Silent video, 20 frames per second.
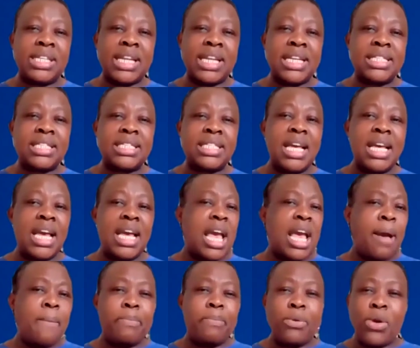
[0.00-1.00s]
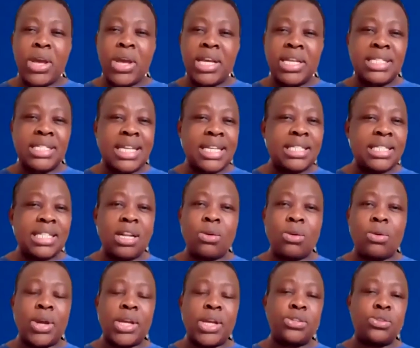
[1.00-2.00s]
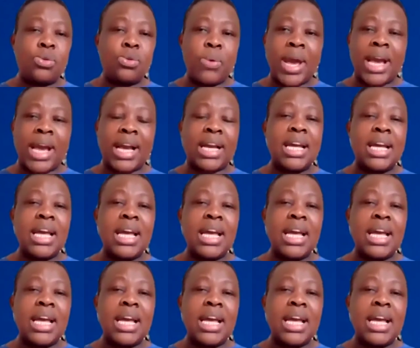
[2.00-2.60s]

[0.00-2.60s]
days, employees are still going to work.